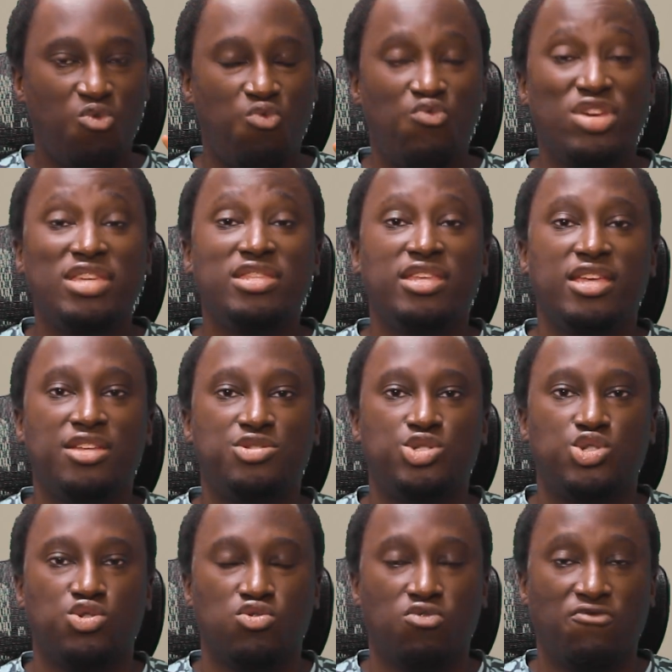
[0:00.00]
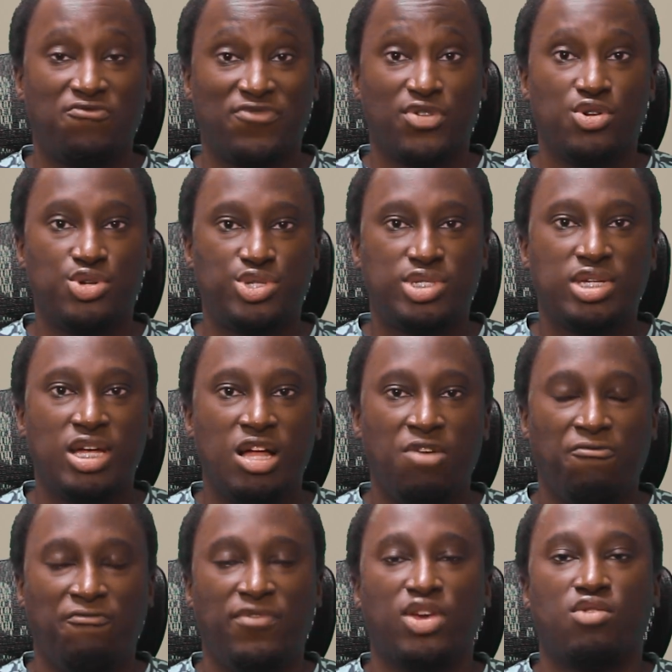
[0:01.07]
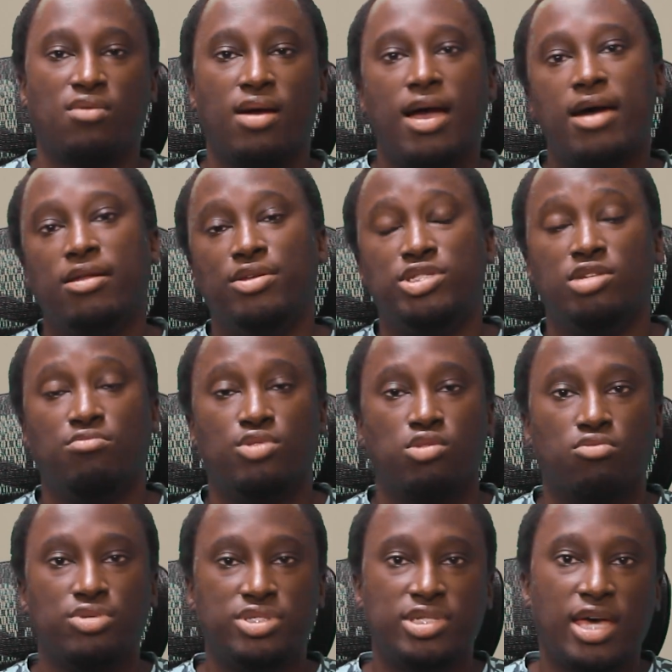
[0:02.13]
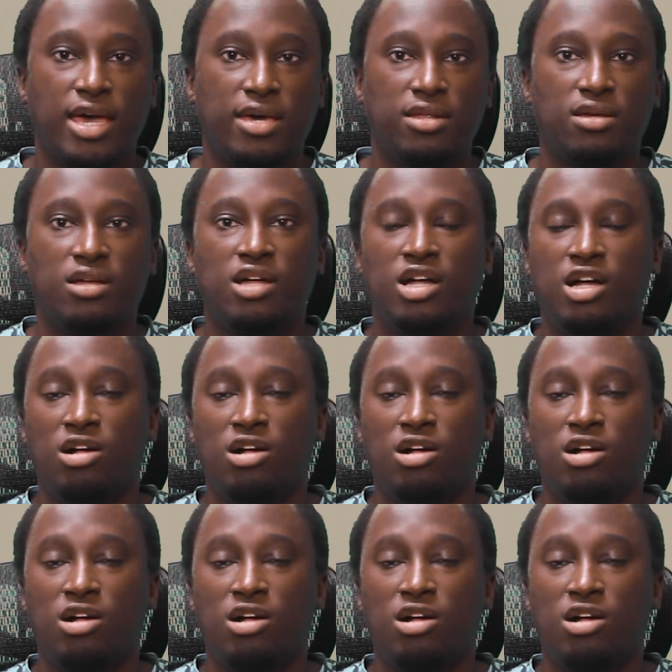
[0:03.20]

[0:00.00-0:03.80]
We need to first figure out how to deal with Lord Zedd.